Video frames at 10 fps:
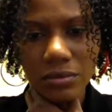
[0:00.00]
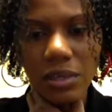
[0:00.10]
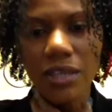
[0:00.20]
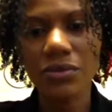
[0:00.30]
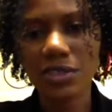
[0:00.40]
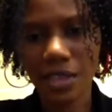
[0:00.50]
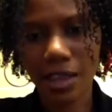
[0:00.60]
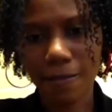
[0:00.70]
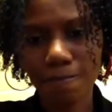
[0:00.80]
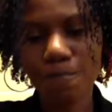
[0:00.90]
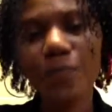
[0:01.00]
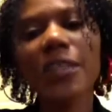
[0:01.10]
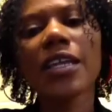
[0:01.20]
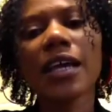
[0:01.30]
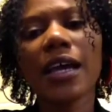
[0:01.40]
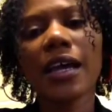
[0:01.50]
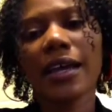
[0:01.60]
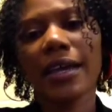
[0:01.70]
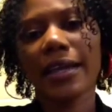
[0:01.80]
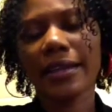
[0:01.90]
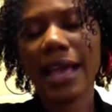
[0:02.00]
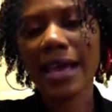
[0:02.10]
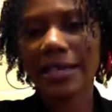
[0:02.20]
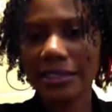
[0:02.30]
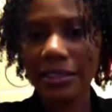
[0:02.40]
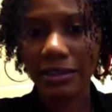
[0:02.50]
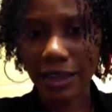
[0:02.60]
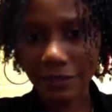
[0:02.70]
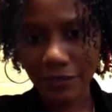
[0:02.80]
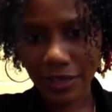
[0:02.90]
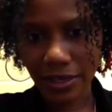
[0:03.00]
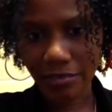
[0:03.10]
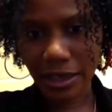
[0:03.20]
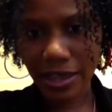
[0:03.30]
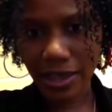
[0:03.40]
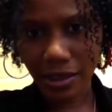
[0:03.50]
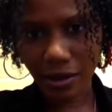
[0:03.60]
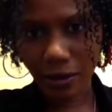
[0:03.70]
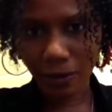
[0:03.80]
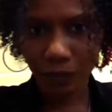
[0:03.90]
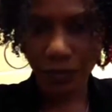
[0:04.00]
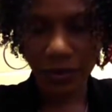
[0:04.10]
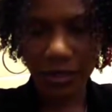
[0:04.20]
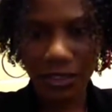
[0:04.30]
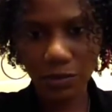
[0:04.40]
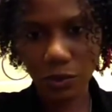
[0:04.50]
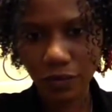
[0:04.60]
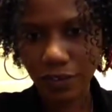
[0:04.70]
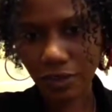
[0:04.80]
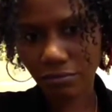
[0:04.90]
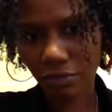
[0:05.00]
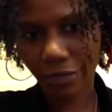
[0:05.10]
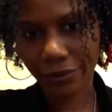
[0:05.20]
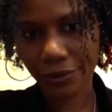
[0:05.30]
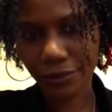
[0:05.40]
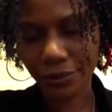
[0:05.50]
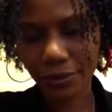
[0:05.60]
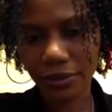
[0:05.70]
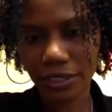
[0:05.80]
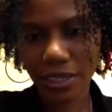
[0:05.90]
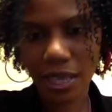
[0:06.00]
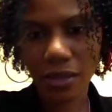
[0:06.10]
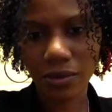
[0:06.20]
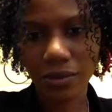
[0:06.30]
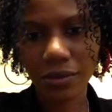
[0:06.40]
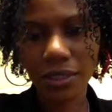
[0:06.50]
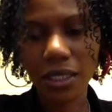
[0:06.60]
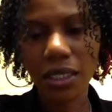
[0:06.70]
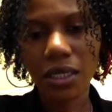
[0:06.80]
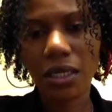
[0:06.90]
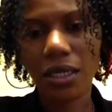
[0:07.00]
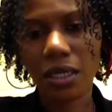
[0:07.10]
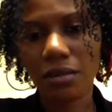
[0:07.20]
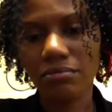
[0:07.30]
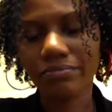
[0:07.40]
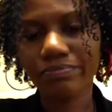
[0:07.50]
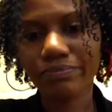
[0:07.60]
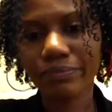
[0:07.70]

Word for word: I used that, and I left it in my hair, smoothed it through, detangled, um,